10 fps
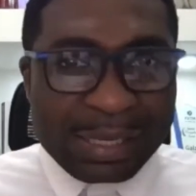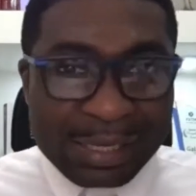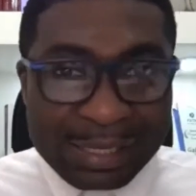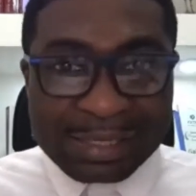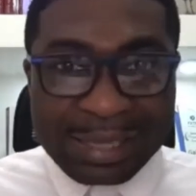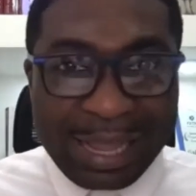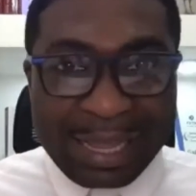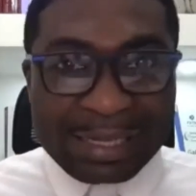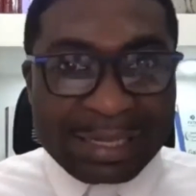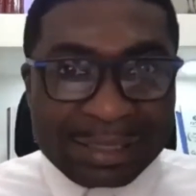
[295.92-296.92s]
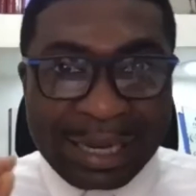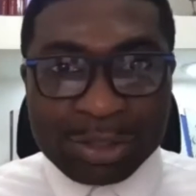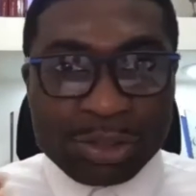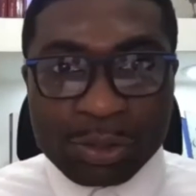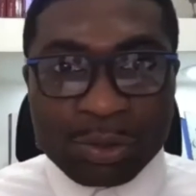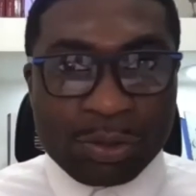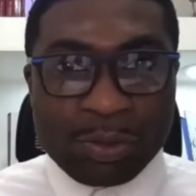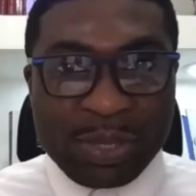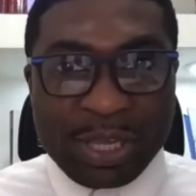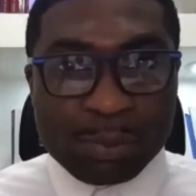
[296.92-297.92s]
It's a sign that you're not going
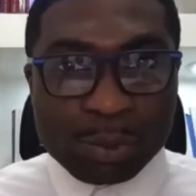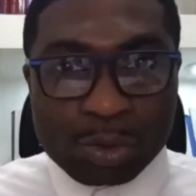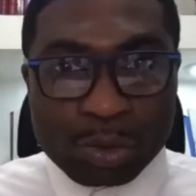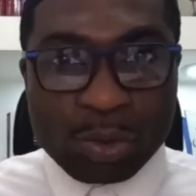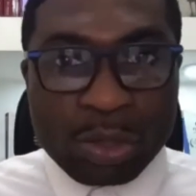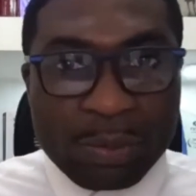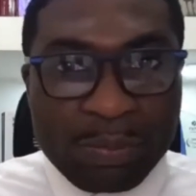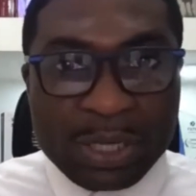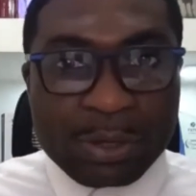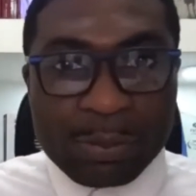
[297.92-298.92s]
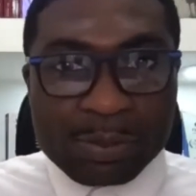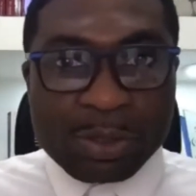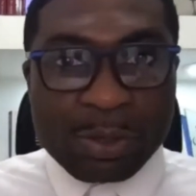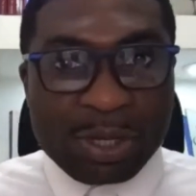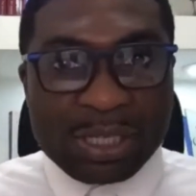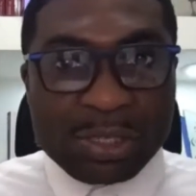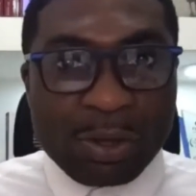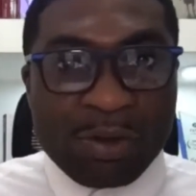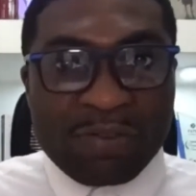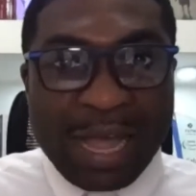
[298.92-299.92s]
to be able to become somebody
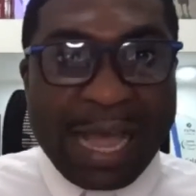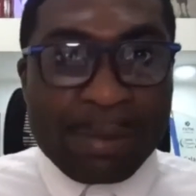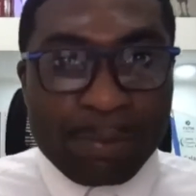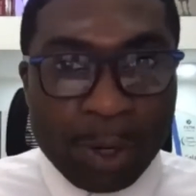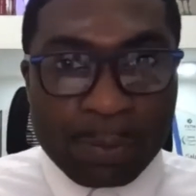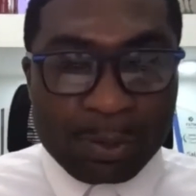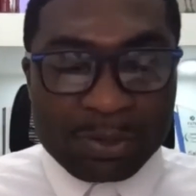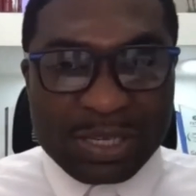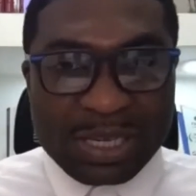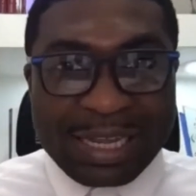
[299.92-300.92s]
of high purpose.